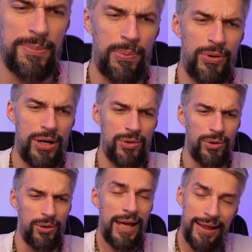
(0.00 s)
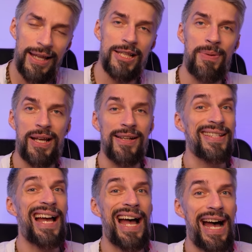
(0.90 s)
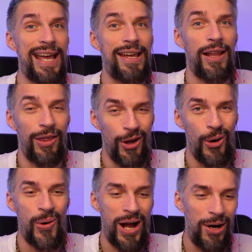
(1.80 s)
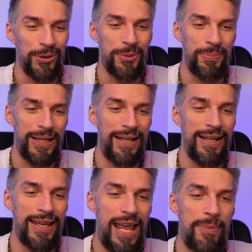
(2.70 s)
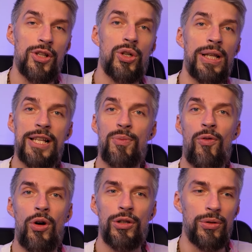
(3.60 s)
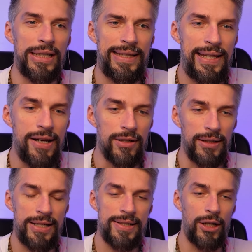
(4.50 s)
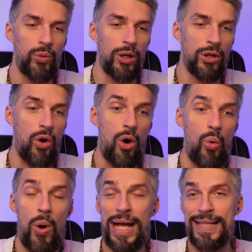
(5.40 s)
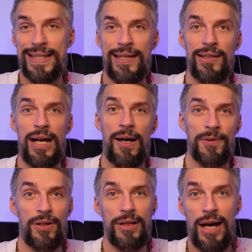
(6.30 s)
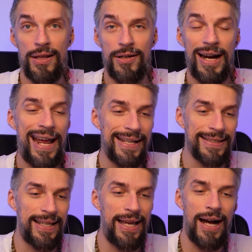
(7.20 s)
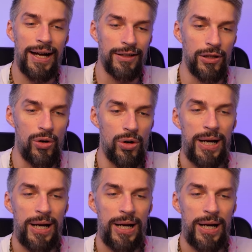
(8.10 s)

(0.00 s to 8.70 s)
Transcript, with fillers: pretty cool, and that's because I know how to play the game. So let's move on to the tier list, and we'll go one skill after another as they unlock.